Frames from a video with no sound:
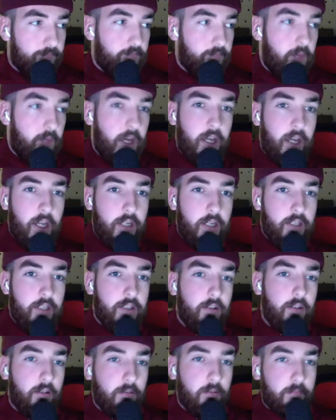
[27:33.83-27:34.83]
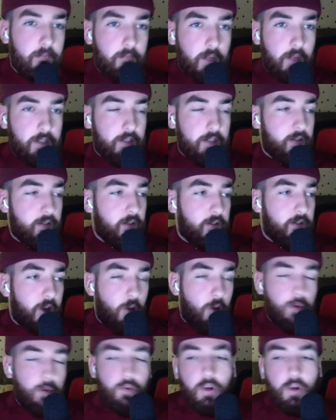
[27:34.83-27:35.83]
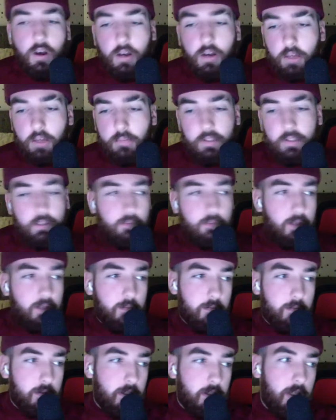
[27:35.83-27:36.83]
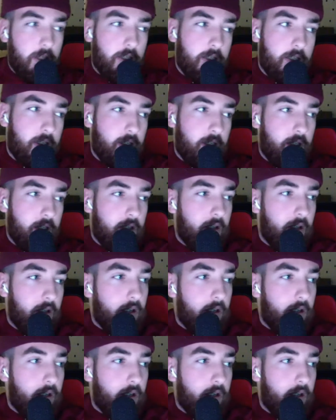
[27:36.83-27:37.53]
and in the Merseyside derby were hyping them up at